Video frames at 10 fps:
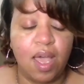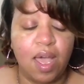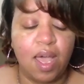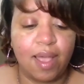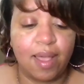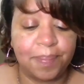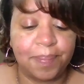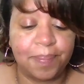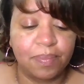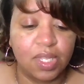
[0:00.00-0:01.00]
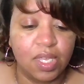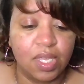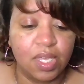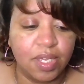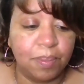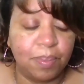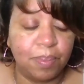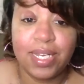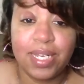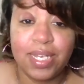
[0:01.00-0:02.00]
Um,
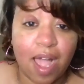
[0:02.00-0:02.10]
praise God